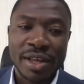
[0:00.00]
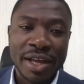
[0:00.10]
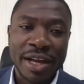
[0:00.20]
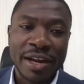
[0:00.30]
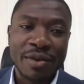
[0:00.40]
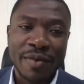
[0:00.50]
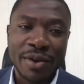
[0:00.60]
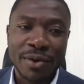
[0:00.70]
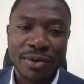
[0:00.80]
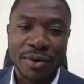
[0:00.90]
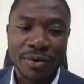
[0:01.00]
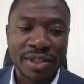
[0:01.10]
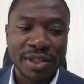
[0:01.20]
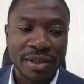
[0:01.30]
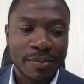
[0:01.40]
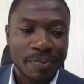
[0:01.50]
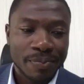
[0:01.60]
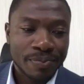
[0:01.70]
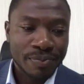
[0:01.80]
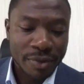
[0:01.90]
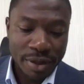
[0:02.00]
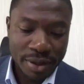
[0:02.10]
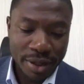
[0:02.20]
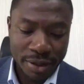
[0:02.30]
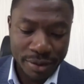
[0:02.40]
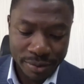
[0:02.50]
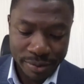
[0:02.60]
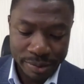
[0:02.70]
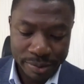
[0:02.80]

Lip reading: Ghana Revenue Authority. Thank you.